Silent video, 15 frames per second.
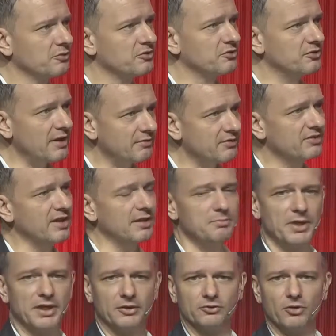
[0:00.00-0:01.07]
$17
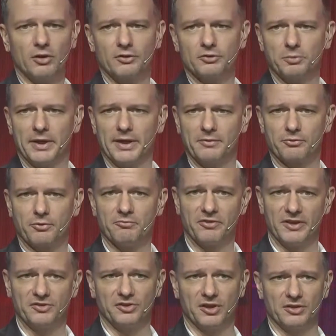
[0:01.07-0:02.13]
billion went in from
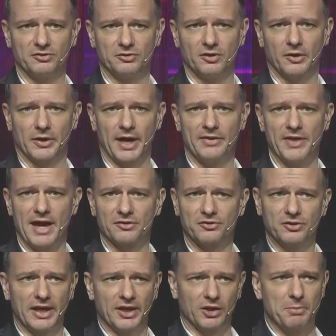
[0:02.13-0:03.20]
VCs, okay? And
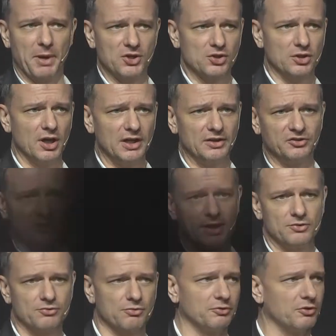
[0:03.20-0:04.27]
that's incubation early
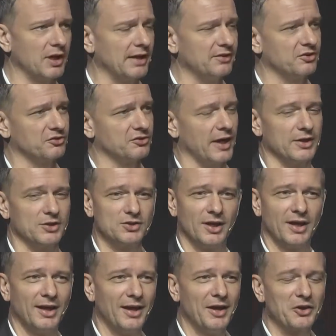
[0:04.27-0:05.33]
stage through to later stage.
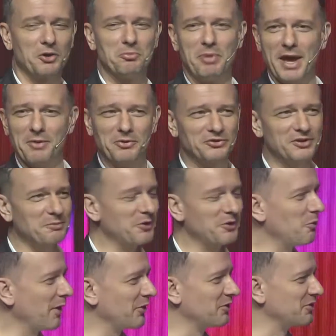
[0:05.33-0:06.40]
Compared with some
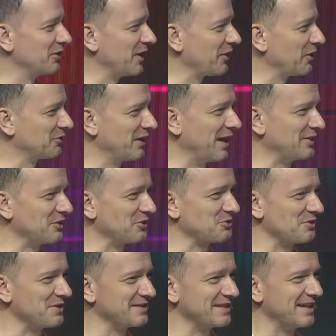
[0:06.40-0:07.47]
others in the other
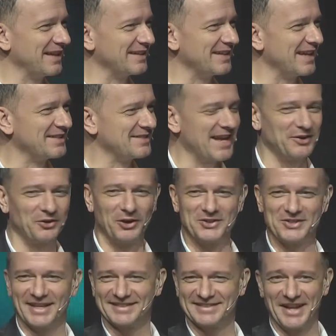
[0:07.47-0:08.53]
industries in
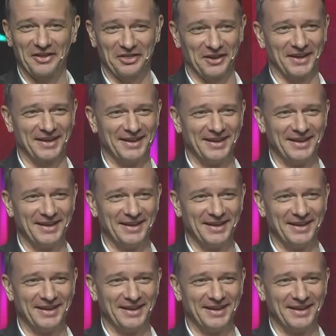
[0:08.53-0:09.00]
technology, it's nothing.